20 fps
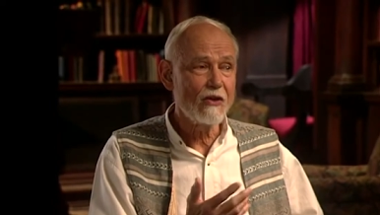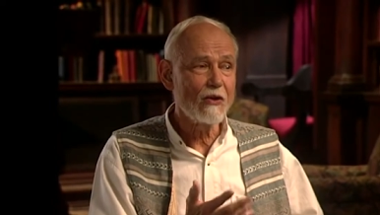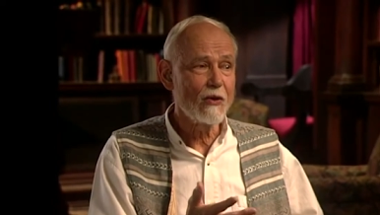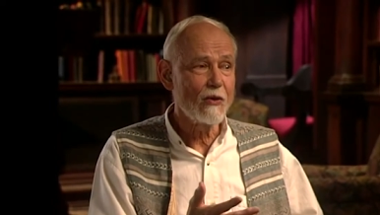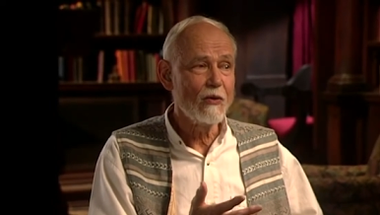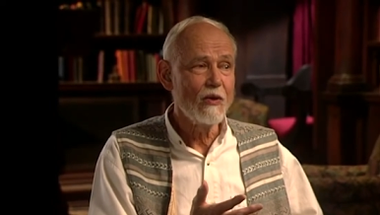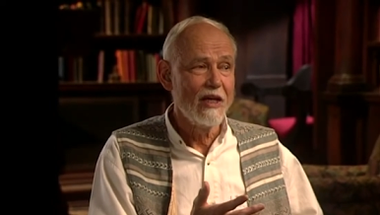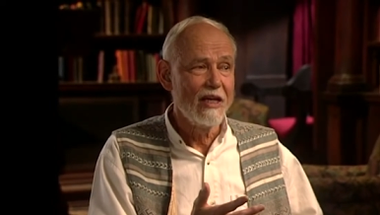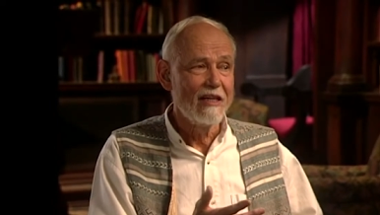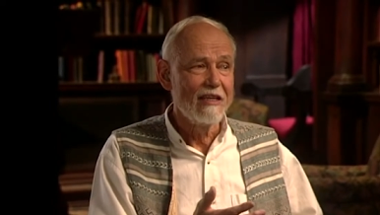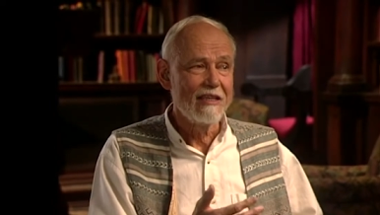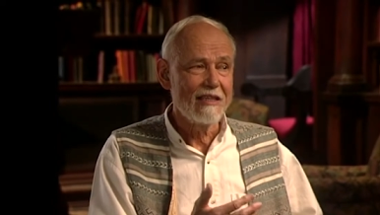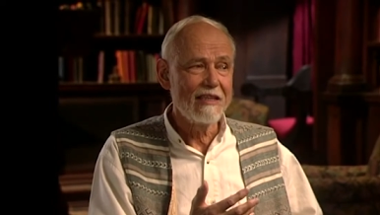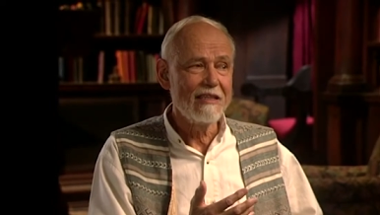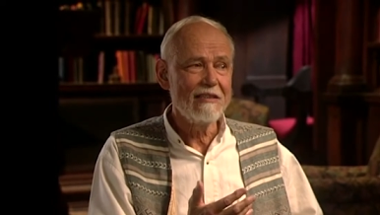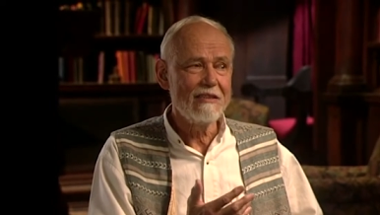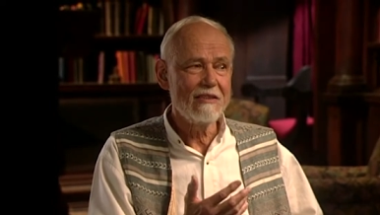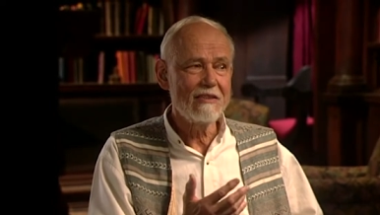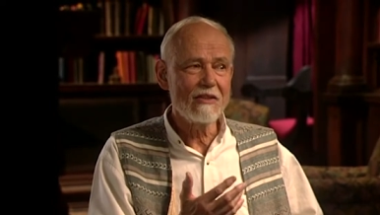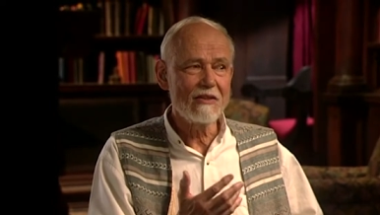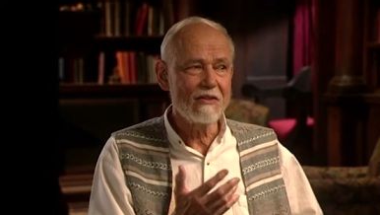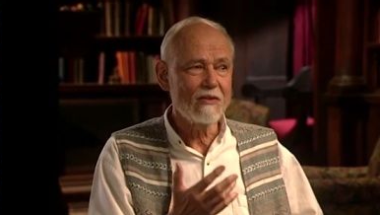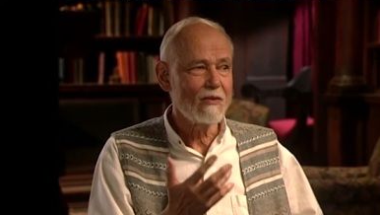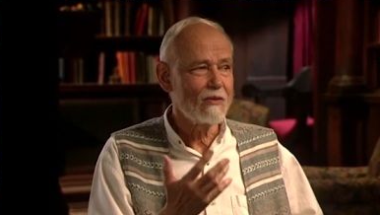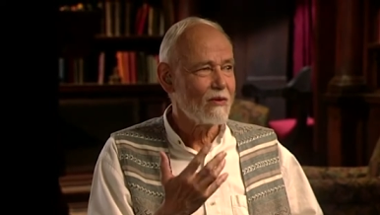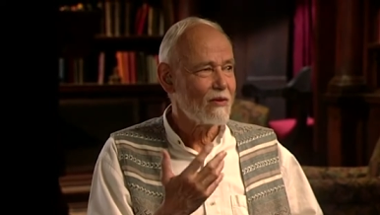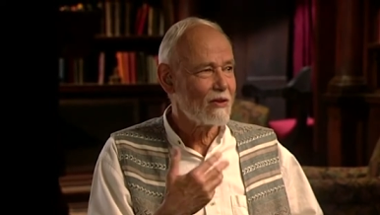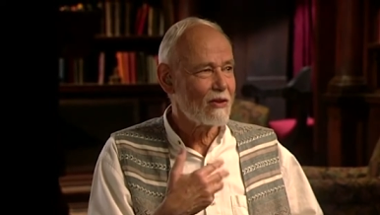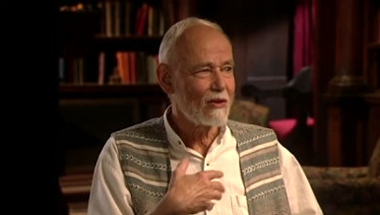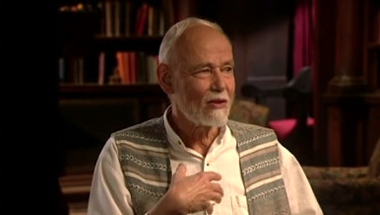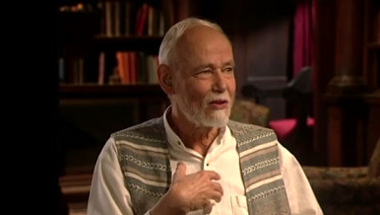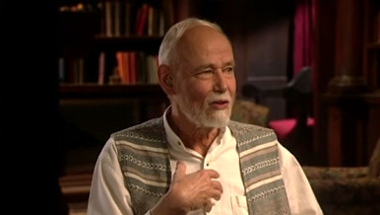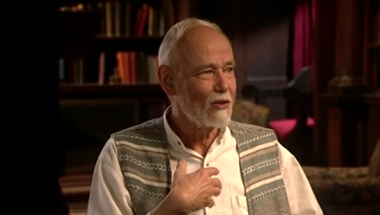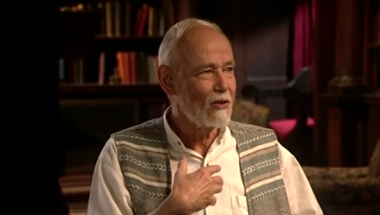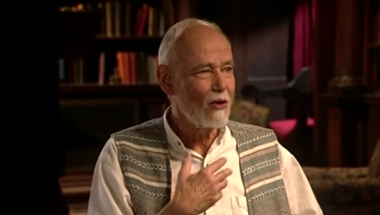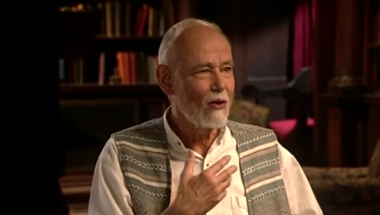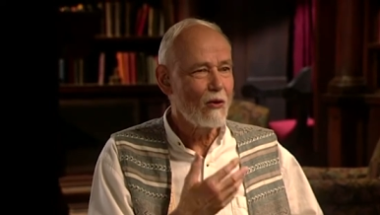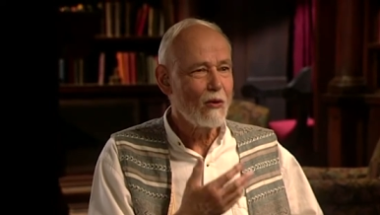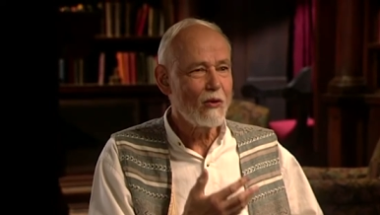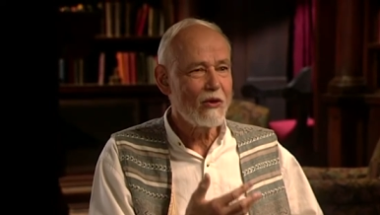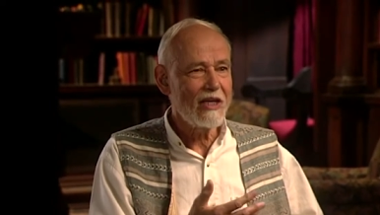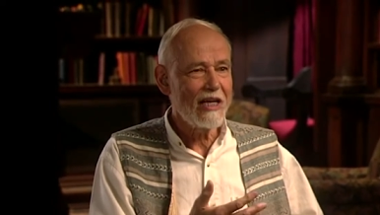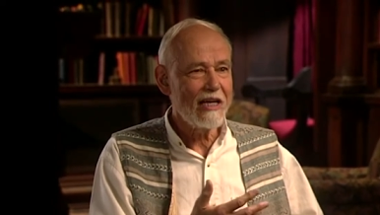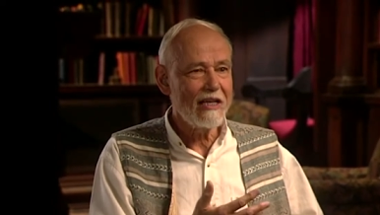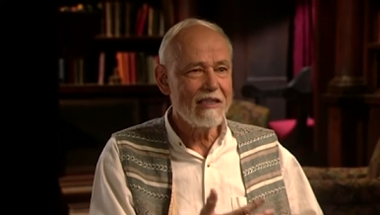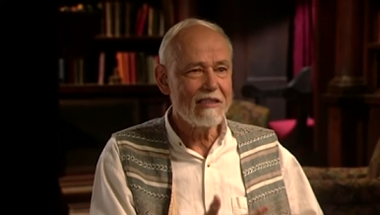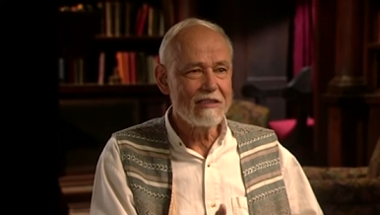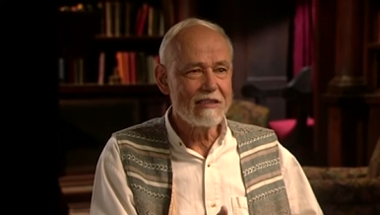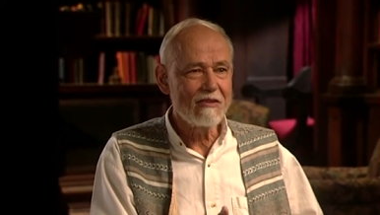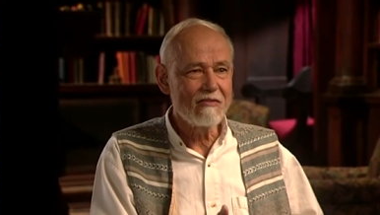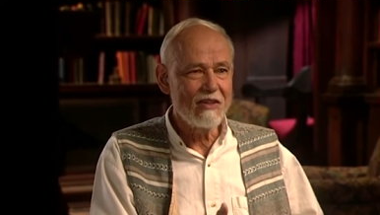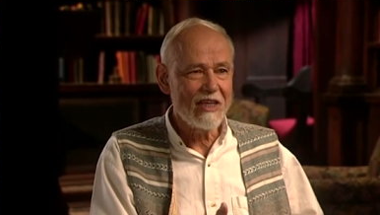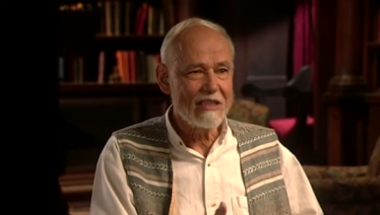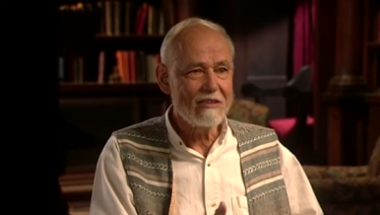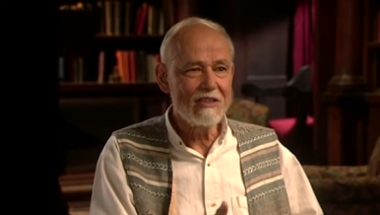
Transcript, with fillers: You know, these are the good old days of